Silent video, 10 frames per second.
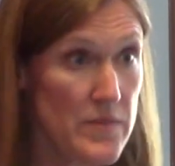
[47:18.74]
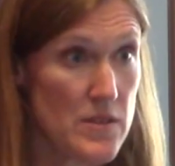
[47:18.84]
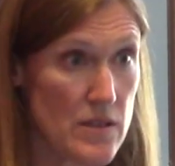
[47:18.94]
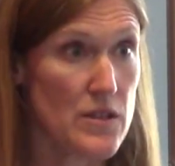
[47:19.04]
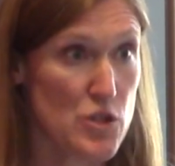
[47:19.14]

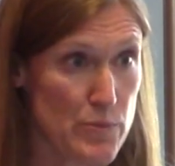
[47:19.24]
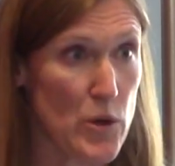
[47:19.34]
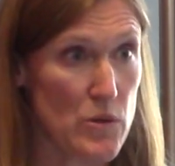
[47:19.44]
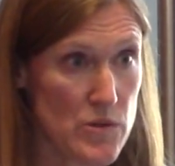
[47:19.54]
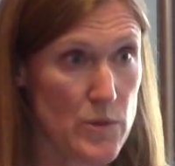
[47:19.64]

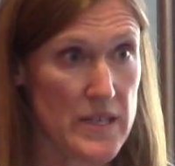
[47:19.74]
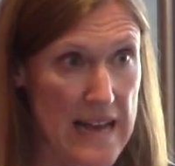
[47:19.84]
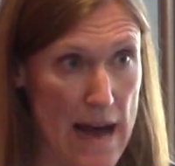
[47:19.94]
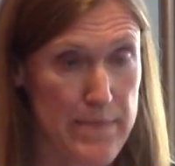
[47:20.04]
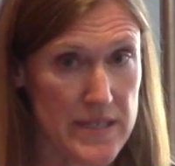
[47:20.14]
expose what had
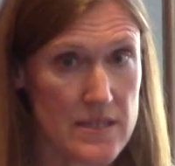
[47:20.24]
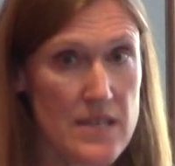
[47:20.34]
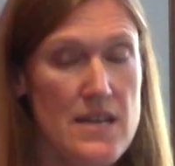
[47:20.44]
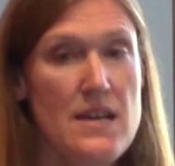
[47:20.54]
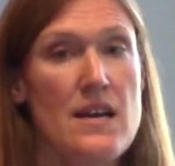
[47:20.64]
happened
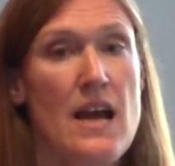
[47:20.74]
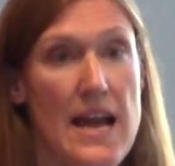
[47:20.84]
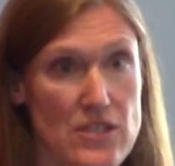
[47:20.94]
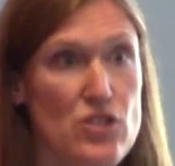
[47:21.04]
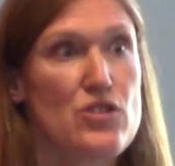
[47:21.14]

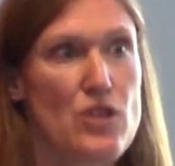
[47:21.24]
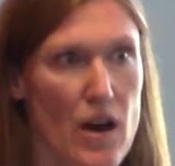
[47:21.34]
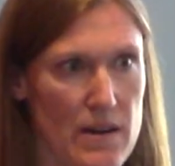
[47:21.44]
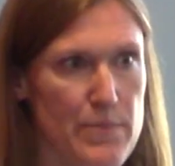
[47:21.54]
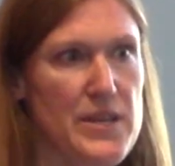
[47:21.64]
and
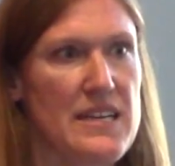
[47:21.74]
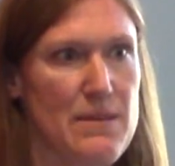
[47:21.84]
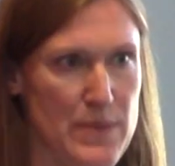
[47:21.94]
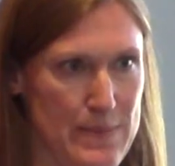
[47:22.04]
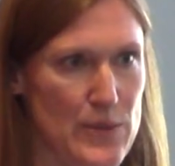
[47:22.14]
start bringing
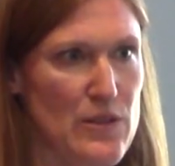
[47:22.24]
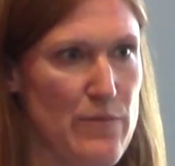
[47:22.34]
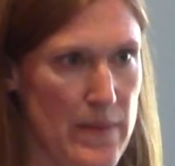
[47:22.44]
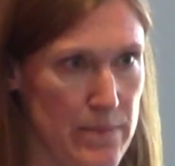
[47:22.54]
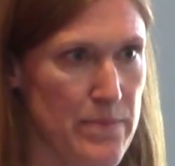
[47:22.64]

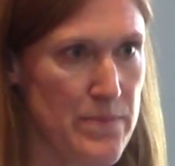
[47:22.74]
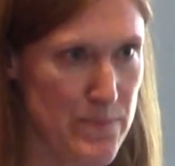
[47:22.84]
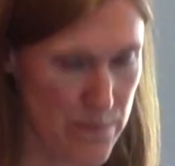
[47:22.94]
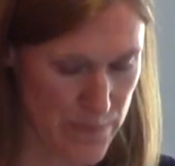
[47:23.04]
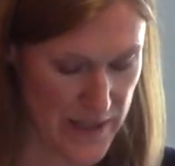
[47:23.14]

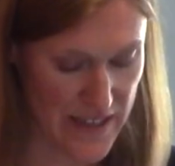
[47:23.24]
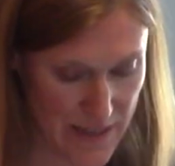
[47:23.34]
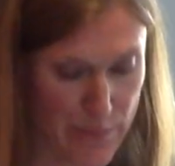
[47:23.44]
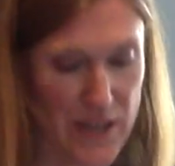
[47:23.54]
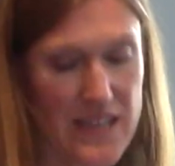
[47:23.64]

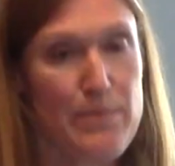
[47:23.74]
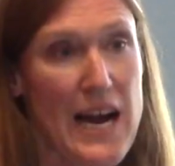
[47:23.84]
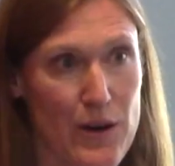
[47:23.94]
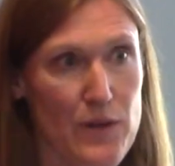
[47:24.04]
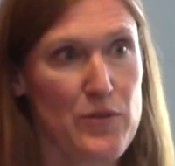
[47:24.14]
bringing
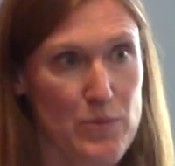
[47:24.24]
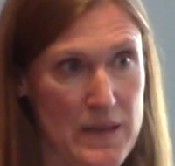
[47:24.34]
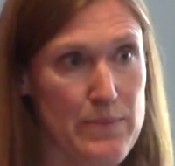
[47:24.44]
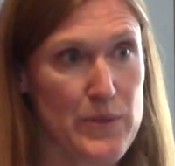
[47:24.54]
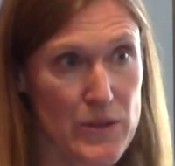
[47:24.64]
powerful
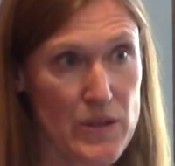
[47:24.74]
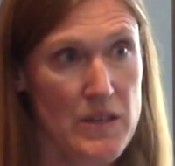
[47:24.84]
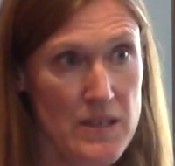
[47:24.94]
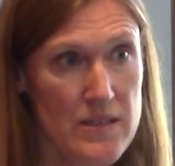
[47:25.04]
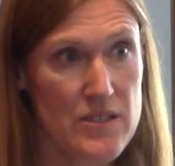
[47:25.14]
people
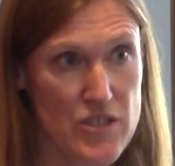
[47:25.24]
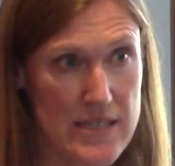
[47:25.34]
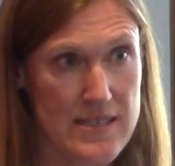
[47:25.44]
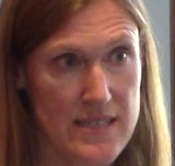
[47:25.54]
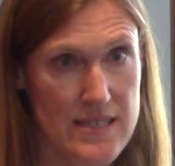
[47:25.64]
to
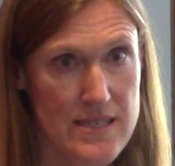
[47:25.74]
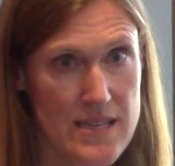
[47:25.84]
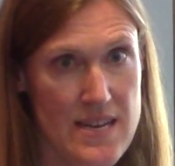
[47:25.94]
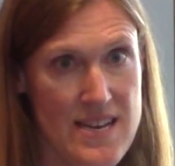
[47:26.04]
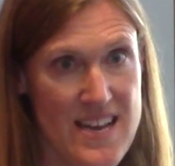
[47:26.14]
justice.
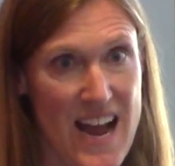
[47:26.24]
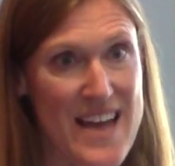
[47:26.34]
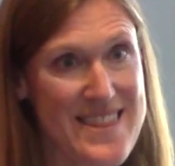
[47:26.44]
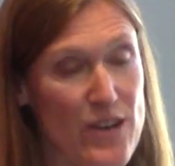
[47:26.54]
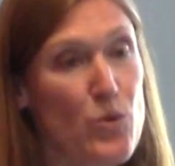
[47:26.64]
I
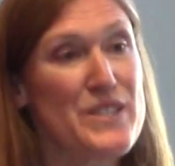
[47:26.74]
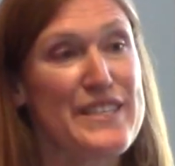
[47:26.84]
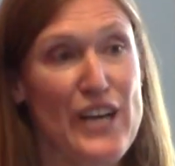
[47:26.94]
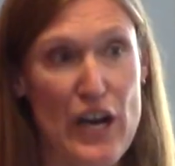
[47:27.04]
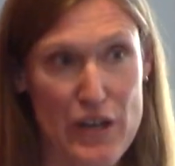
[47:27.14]
think once it
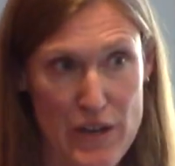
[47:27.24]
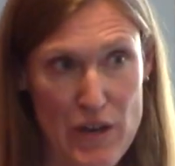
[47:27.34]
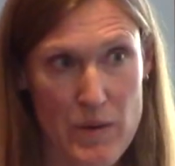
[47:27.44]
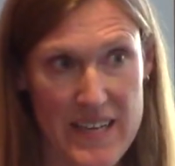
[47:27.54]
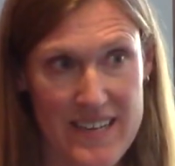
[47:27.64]
got
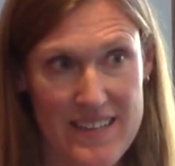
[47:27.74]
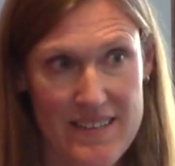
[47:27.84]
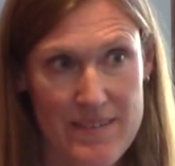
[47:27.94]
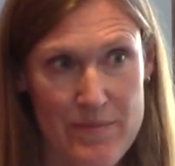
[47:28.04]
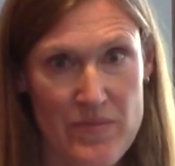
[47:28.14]
going,
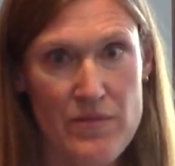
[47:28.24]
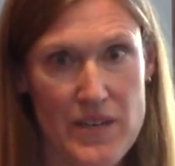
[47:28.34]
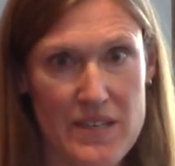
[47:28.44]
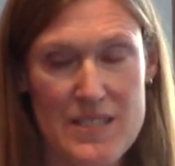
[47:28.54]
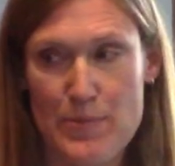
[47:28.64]

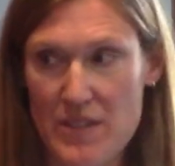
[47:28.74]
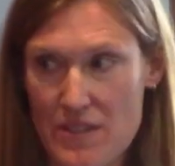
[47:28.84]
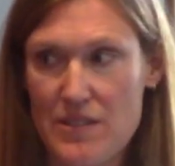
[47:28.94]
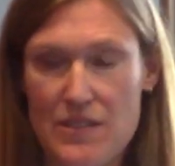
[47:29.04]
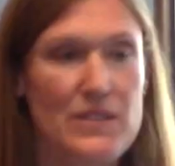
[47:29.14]
various
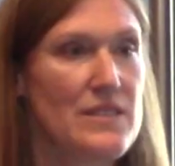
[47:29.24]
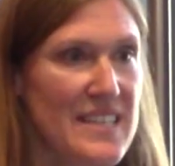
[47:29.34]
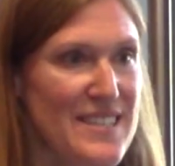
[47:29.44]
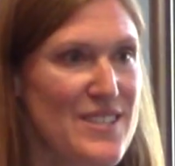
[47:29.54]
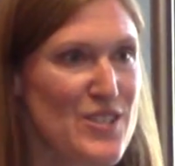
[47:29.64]
political
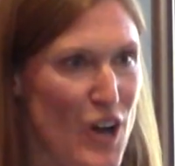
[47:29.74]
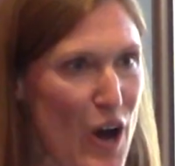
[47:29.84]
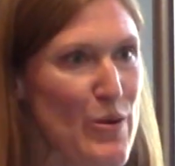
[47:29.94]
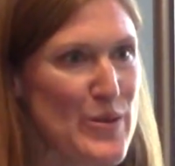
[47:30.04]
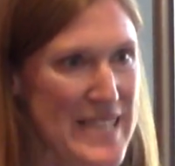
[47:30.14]
elites saw
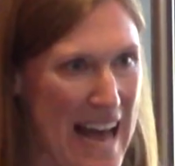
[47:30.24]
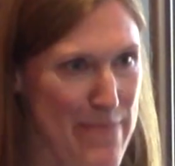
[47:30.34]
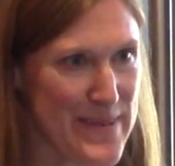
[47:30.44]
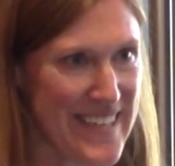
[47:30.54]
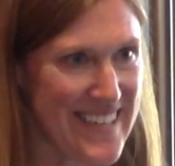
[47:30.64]
what was
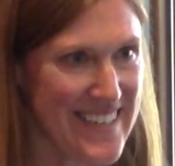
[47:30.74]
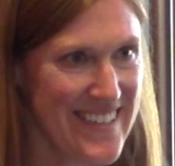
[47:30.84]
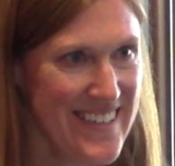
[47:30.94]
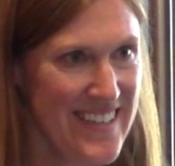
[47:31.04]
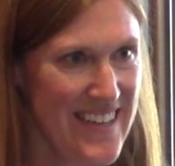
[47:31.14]
happening
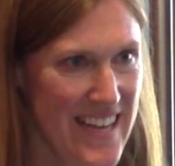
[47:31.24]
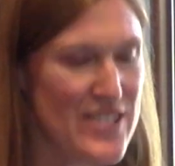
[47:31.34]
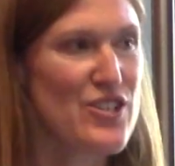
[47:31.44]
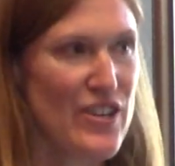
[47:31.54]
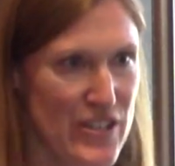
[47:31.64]
and
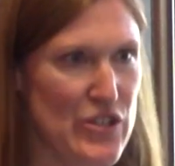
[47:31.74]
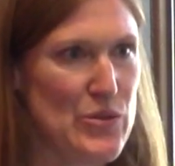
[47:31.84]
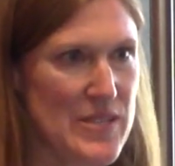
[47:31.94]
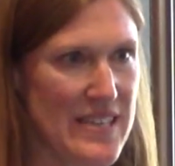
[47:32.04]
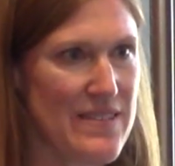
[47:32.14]
started
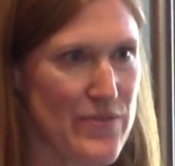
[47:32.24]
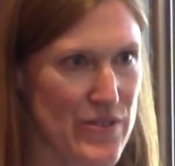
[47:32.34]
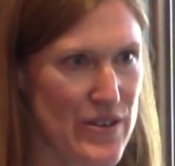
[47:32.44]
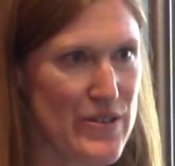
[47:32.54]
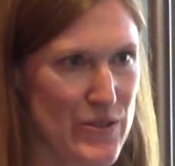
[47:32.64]
using it for
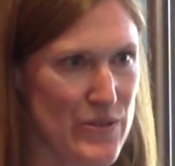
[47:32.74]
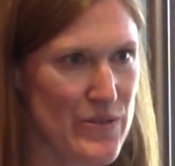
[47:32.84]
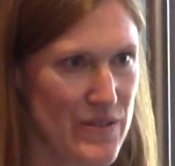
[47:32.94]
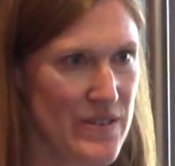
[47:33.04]
their own